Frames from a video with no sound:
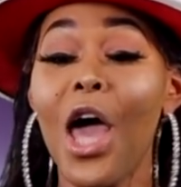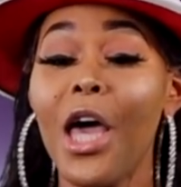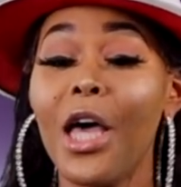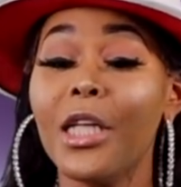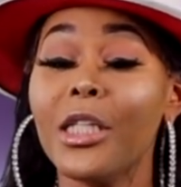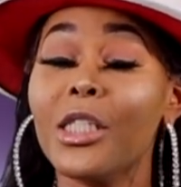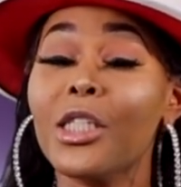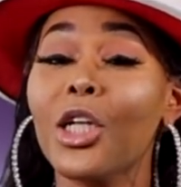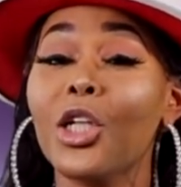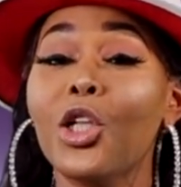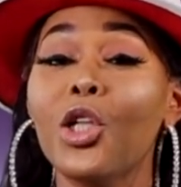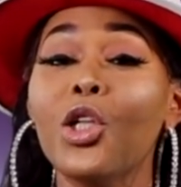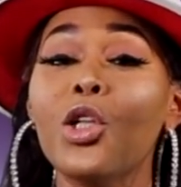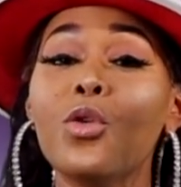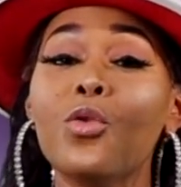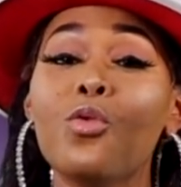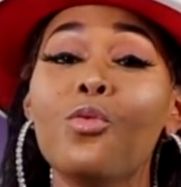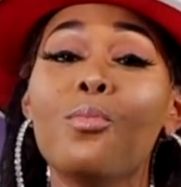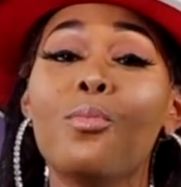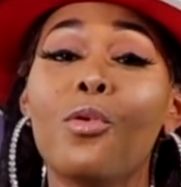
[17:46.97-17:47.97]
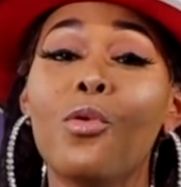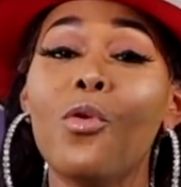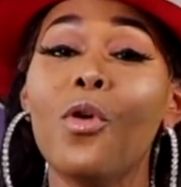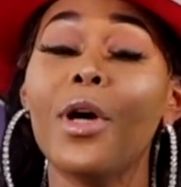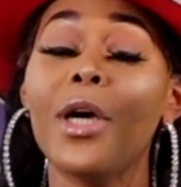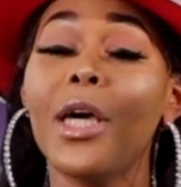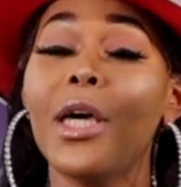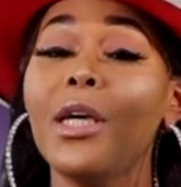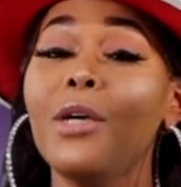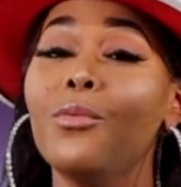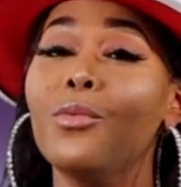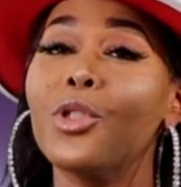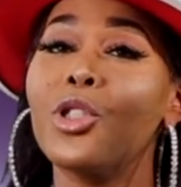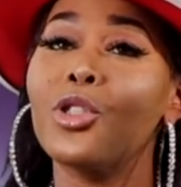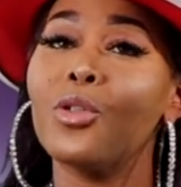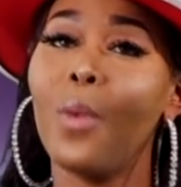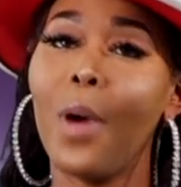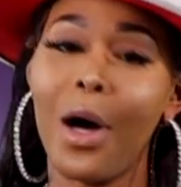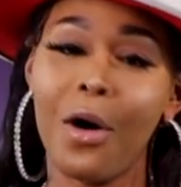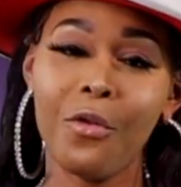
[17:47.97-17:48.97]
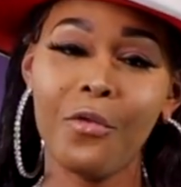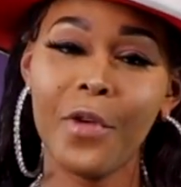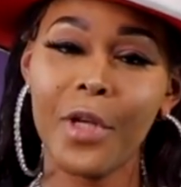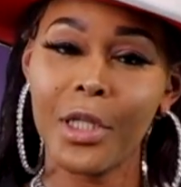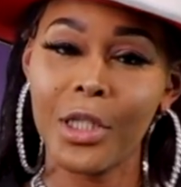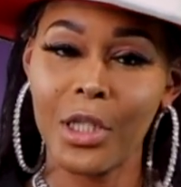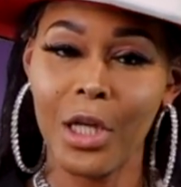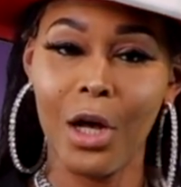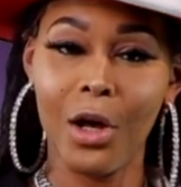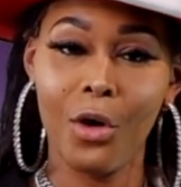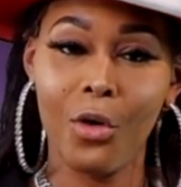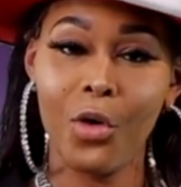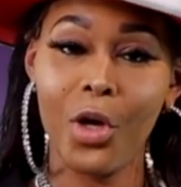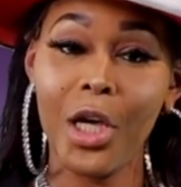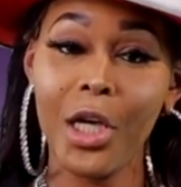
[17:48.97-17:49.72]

It's a little boy, he was 12 years old.